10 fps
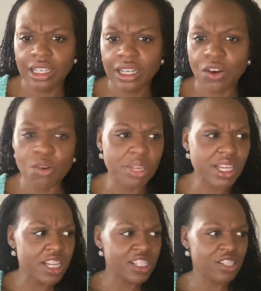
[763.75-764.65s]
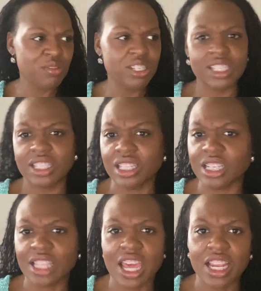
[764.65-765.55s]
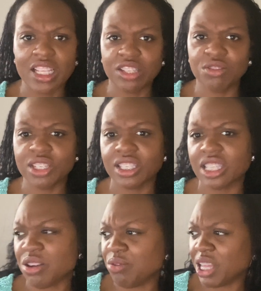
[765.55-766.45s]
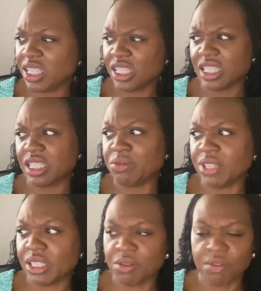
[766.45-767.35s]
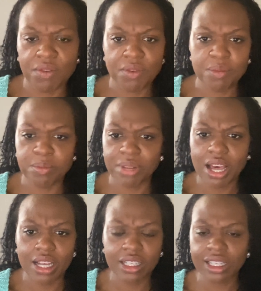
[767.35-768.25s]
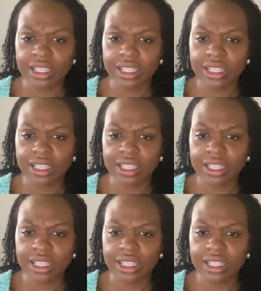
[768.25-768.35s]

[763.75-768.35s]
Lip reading: or because you just looked at as you just, oh, that's just so-and-so around from the block.